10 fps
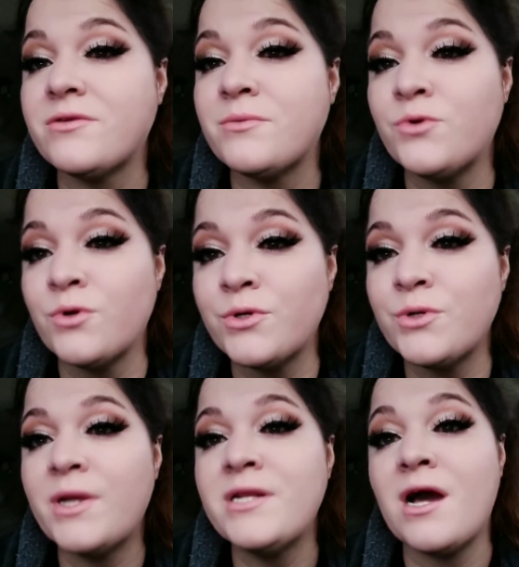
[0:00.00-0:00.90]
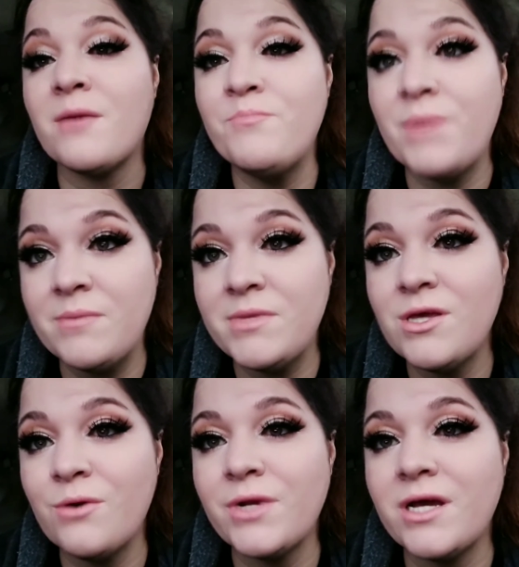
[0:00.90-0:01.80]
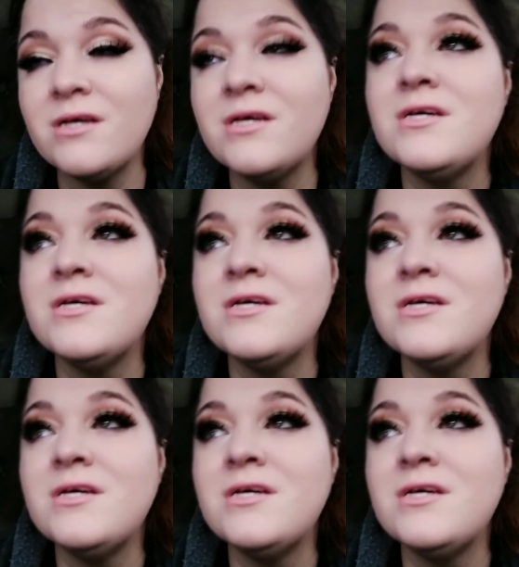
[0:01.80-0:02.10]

him Grogu and not Baby Yoda.